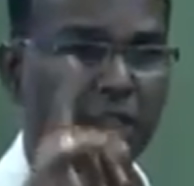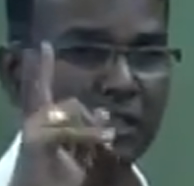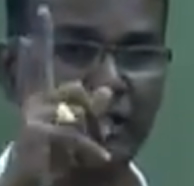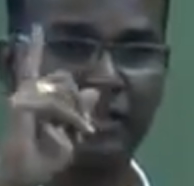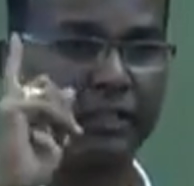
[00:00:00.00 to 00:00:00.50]

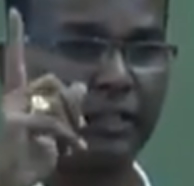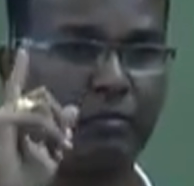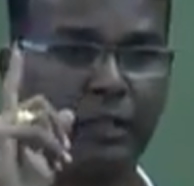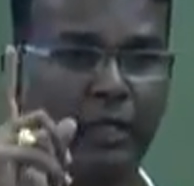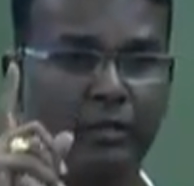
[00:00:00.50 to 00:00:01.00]
It
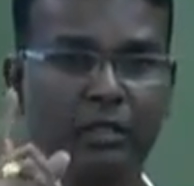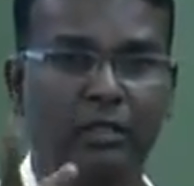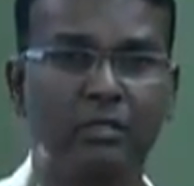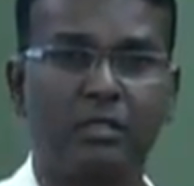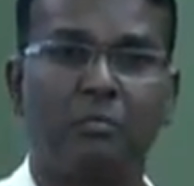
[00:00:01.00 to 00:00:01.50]
attracted me, hey,
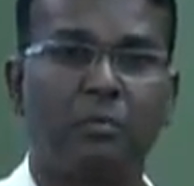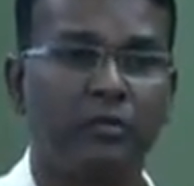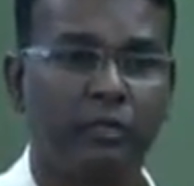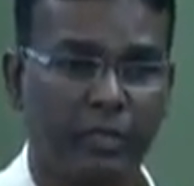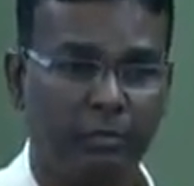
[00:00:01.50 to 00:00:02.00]
there is
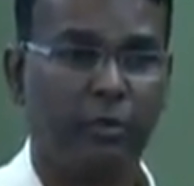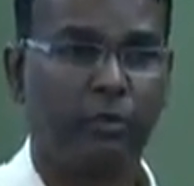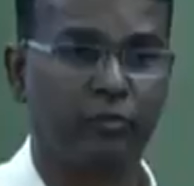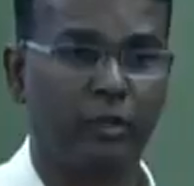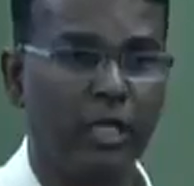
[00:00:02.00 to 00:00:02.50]
something very
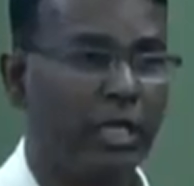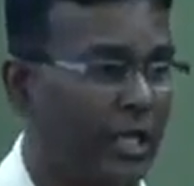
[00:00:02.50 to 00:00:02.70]
beautiful.